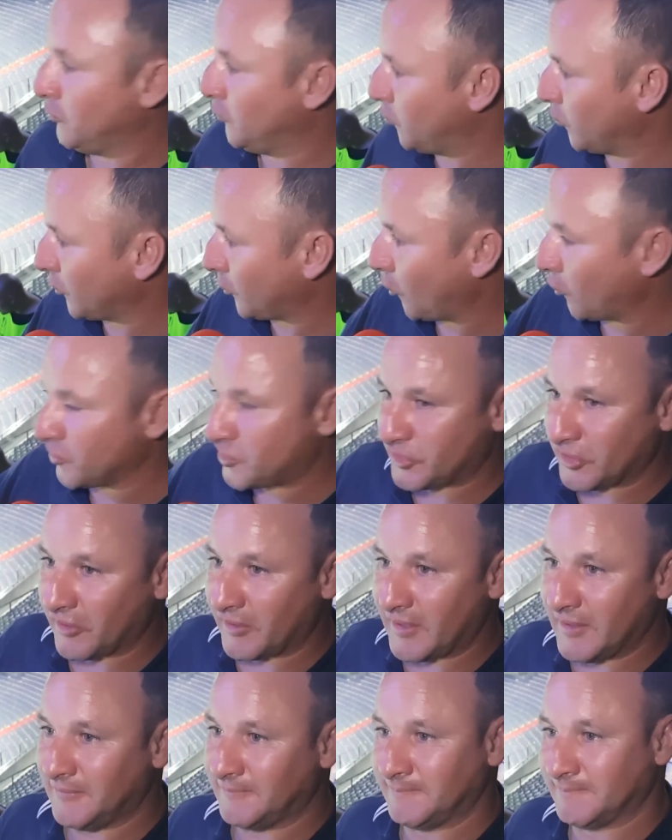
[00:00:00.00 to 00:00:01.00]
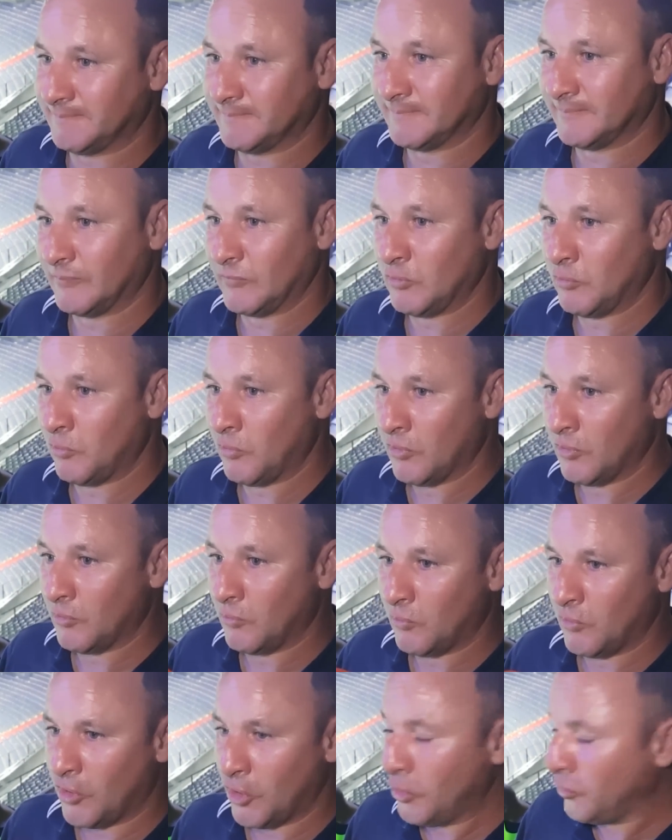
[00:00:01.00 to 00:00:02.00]
you would have got stuck in.
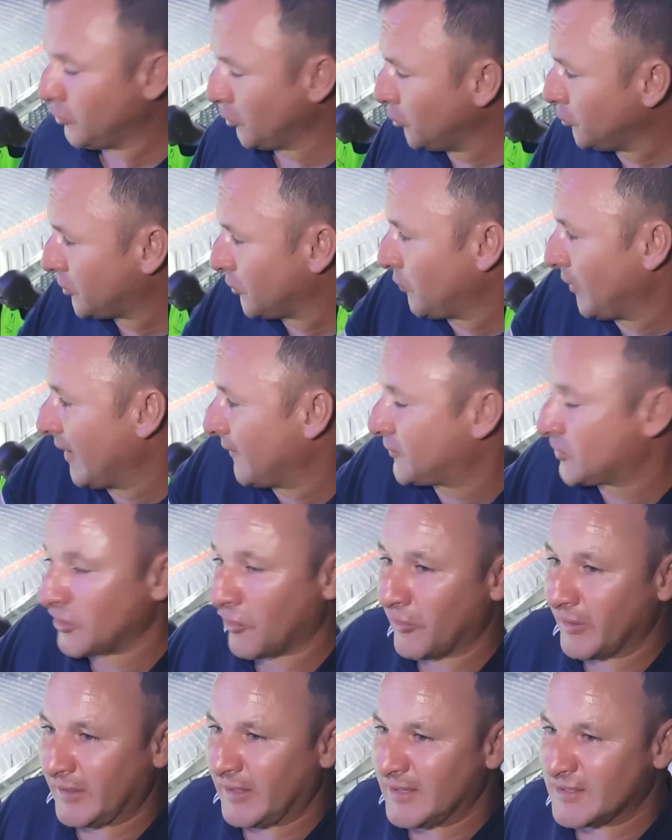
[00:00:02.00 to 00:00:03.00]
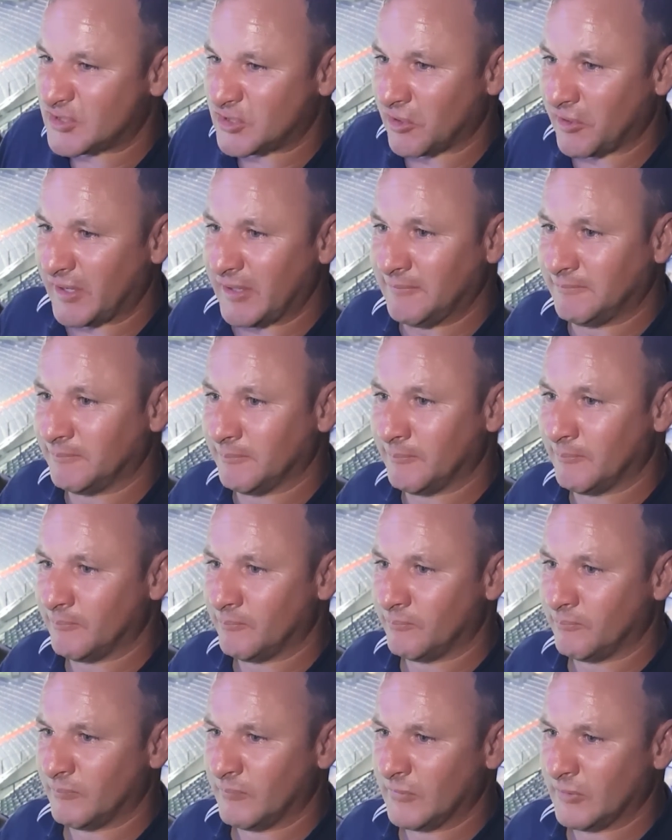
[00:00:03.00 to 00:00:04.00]
Who, who, did we have tonight get stuck in?
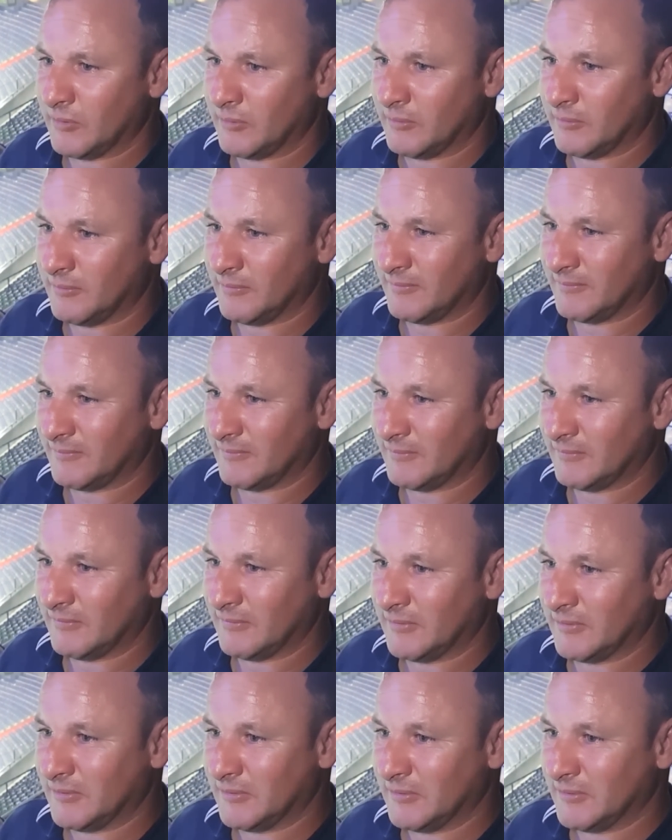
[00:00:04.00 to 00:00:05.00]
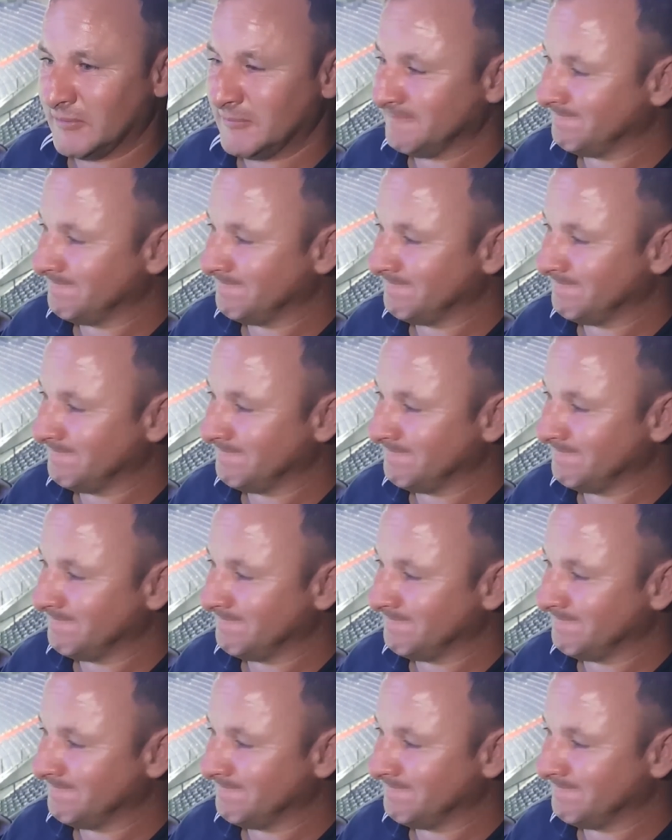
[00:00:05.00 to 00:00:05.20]
Just Herrera, really. And